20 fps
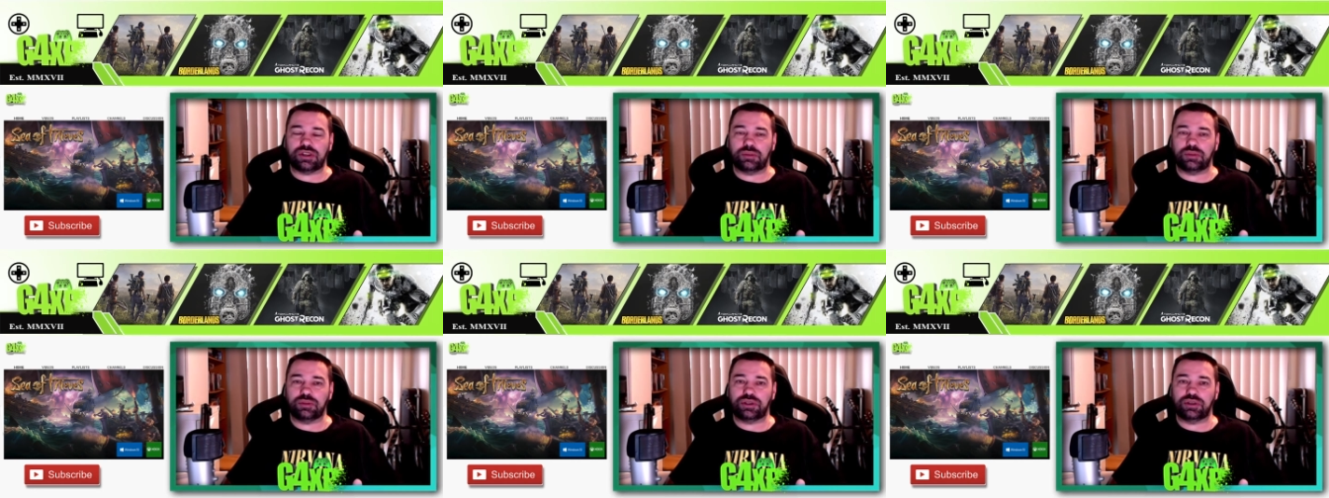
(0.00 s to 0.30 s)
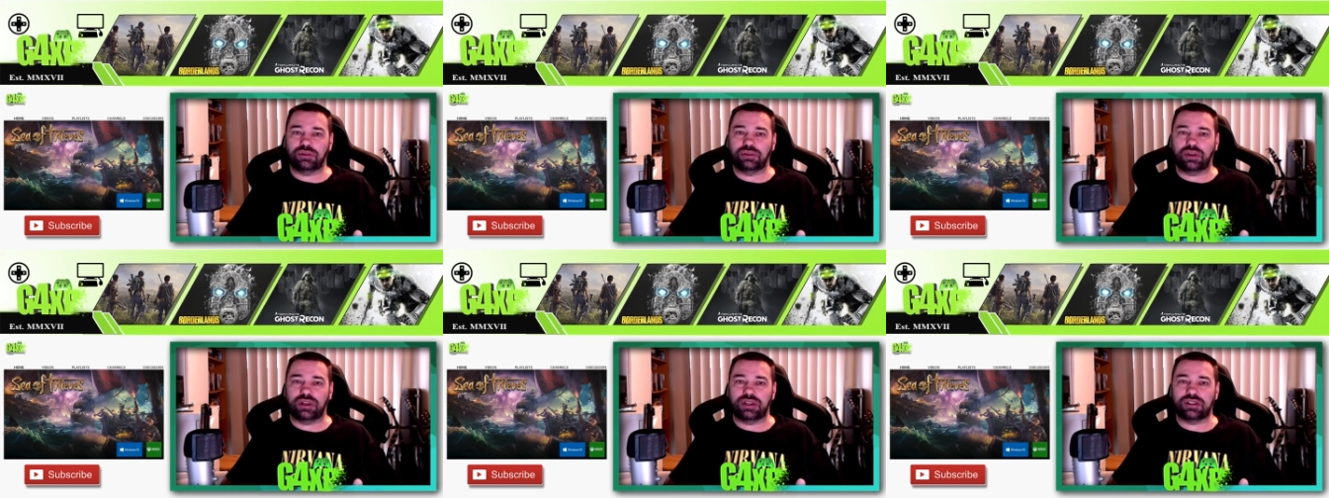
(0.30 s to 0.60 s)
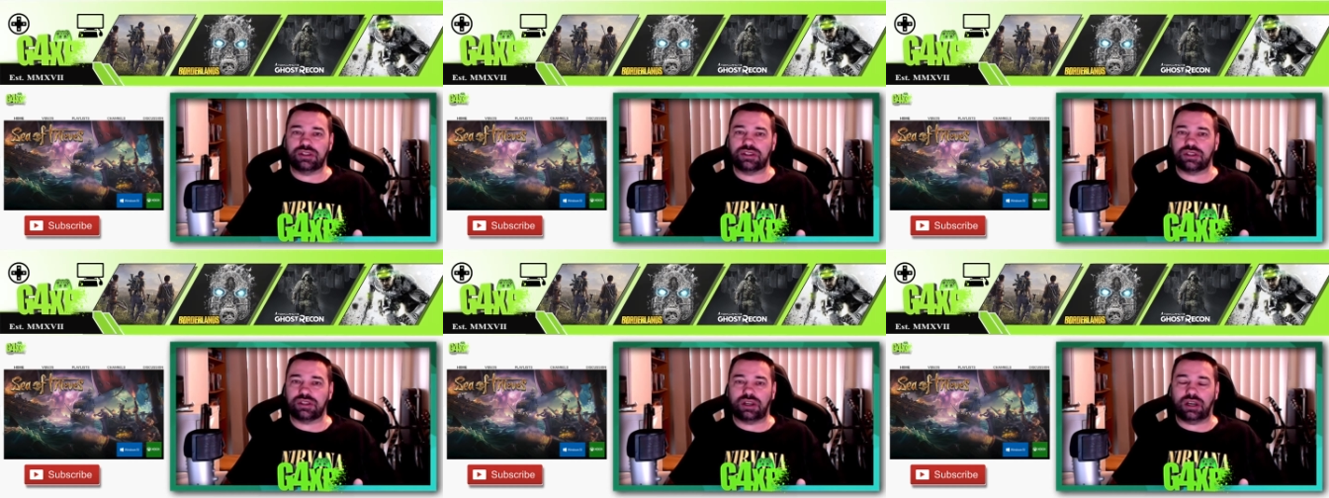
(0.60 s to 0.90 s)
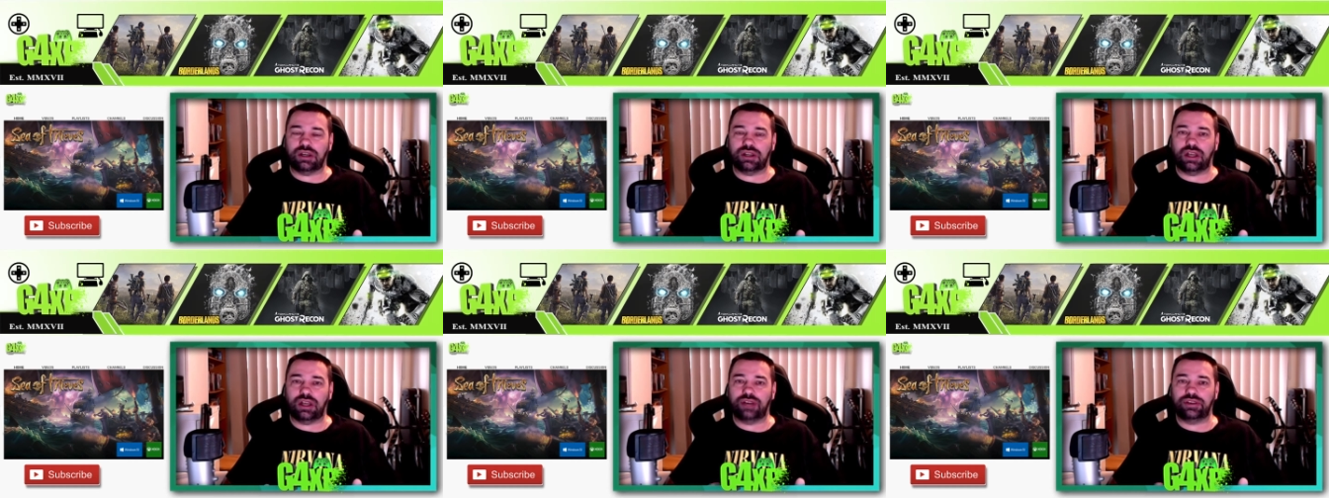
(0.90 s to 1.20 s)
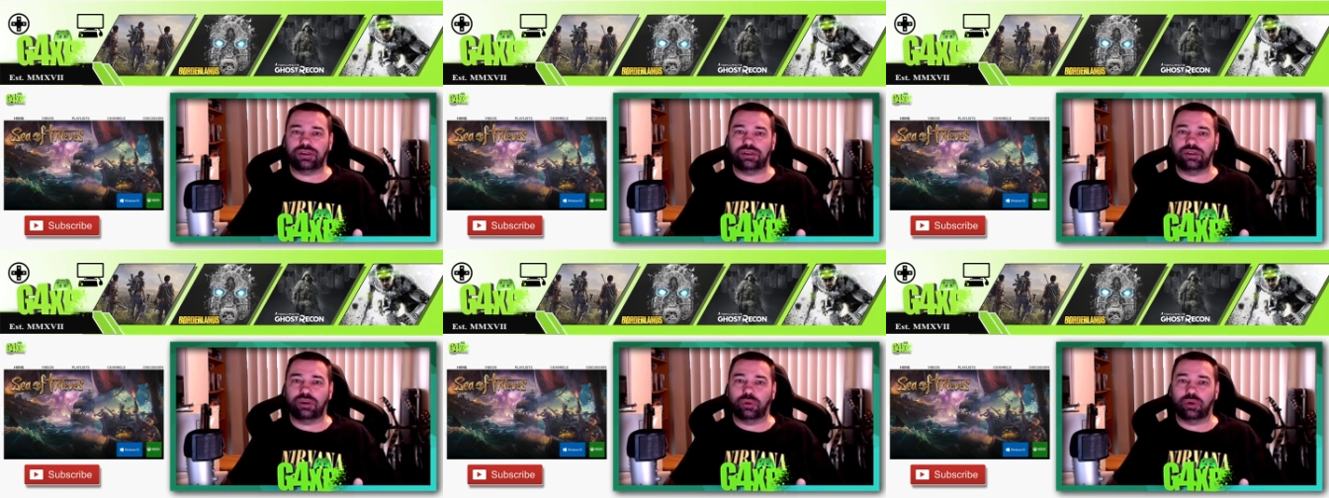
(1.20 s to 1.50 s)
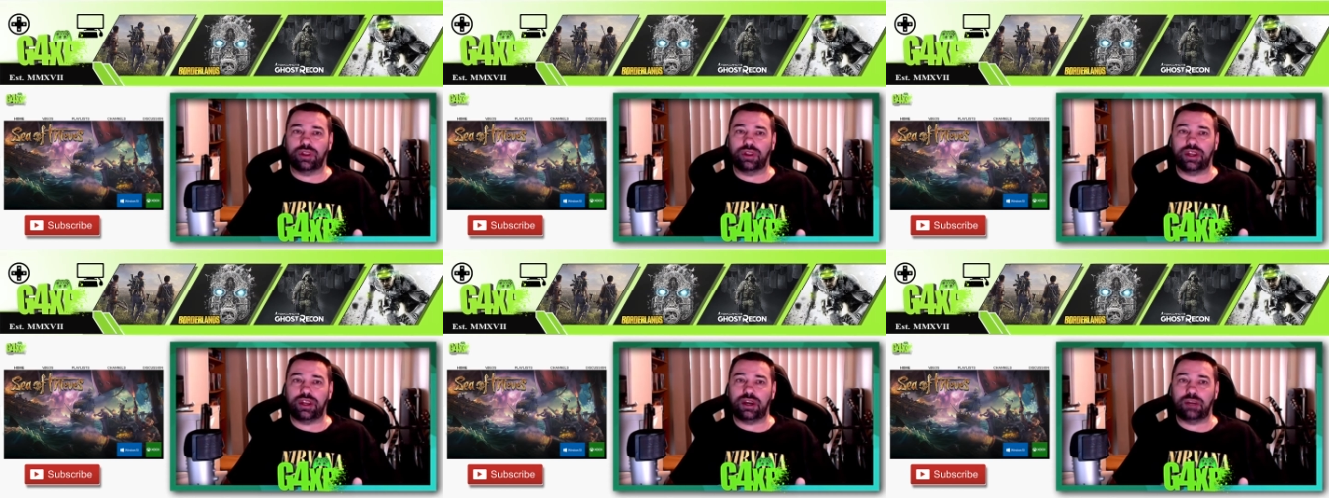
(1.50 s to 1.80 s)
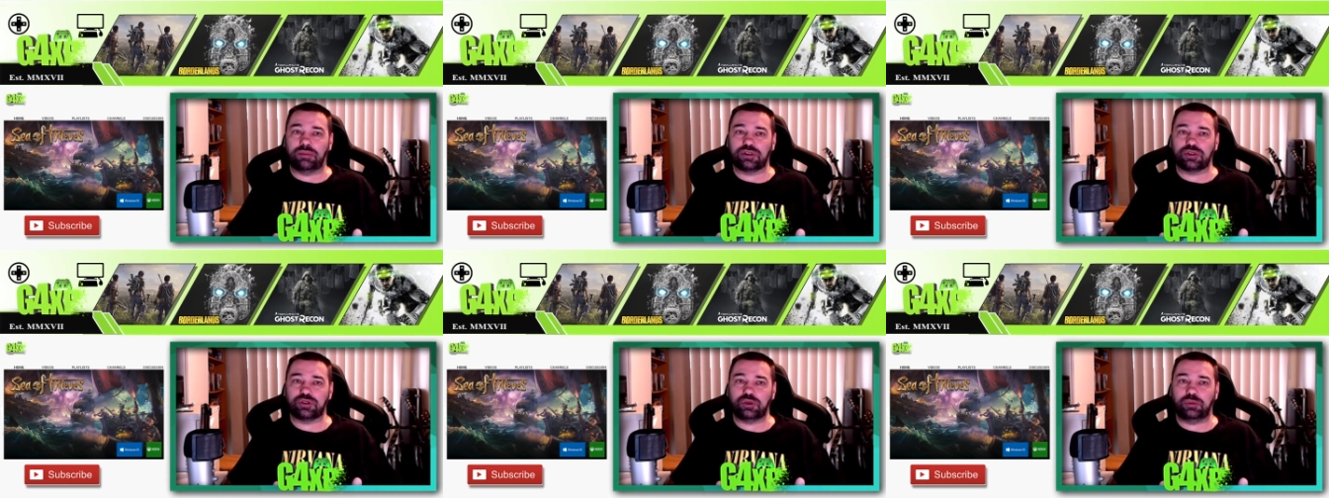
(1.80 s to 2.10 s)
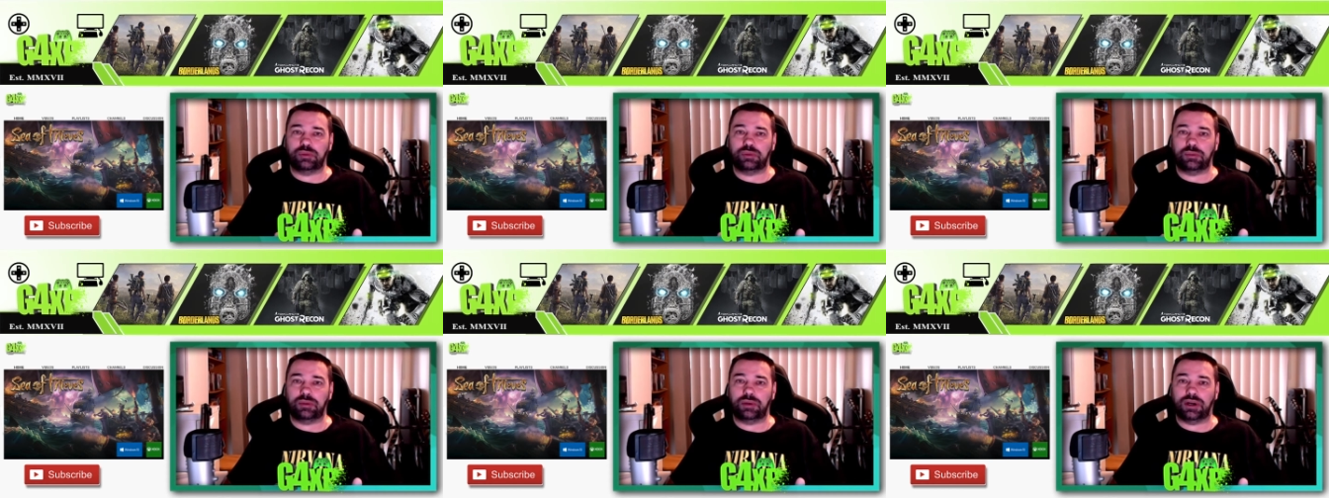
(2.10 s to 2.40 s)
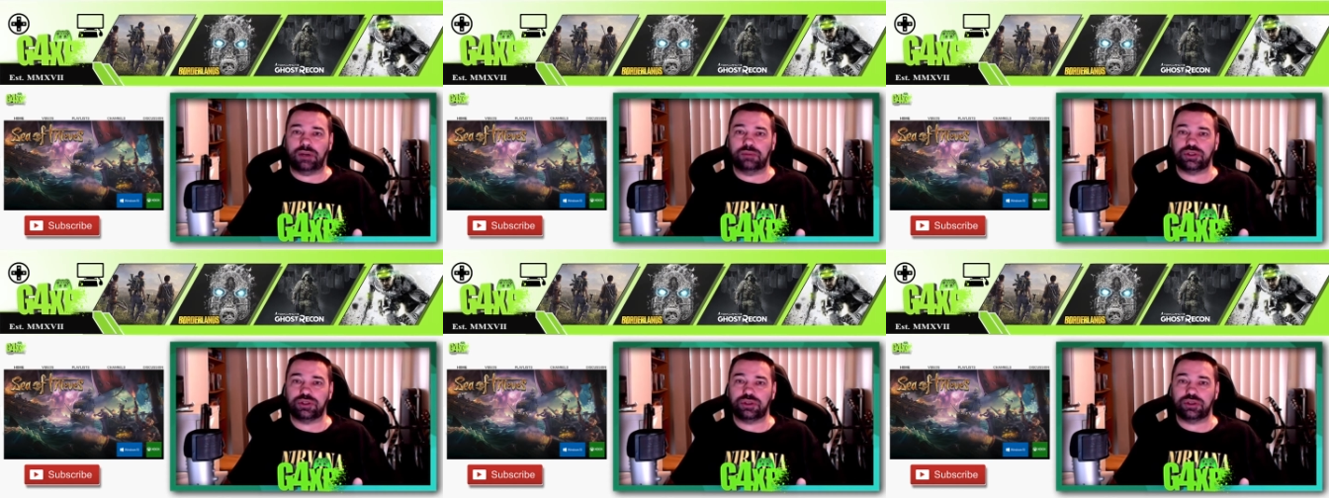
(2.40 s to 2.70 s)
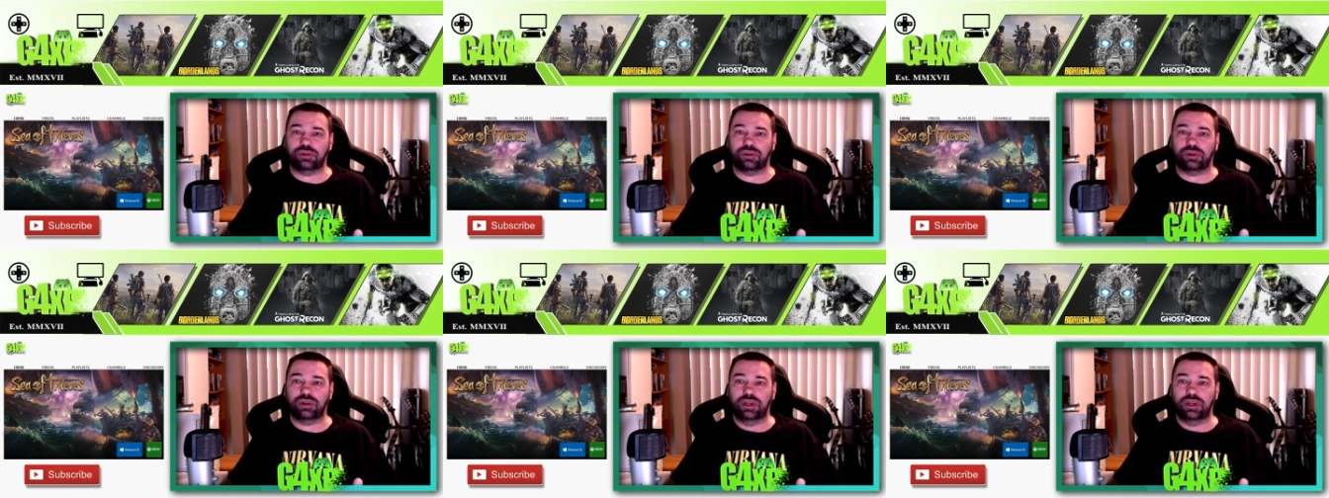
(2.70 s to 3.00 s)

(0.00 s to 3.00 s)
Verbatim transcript: I'm sure it's I, I don't know what the numbers would be, but I'm sure